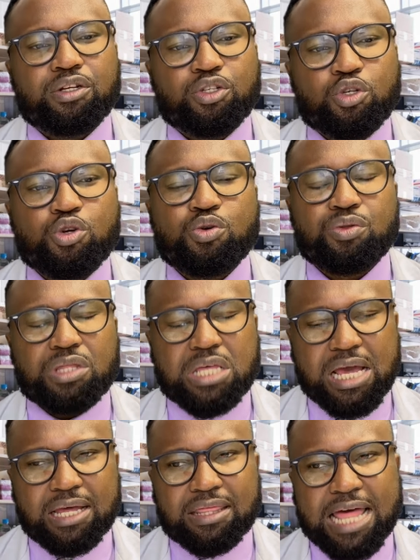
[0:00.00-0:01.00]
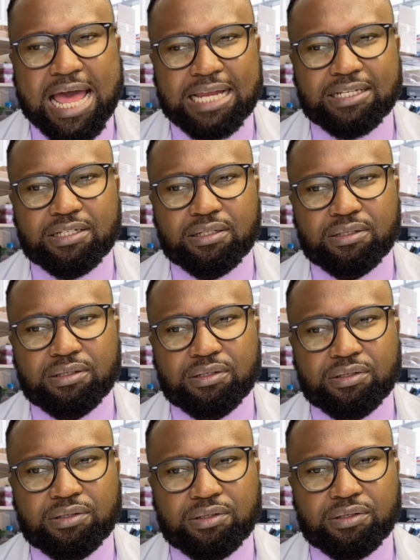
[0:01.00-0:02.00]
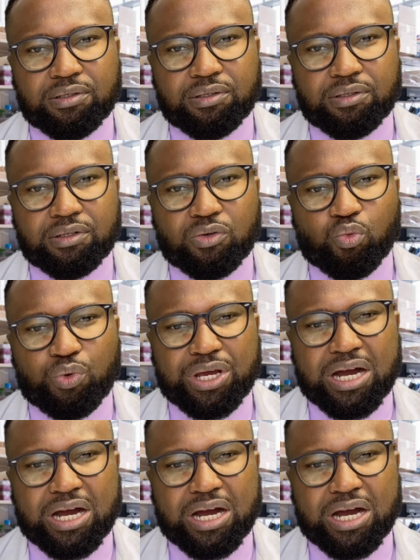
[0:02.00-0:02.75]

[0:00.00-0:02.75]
Do you think that we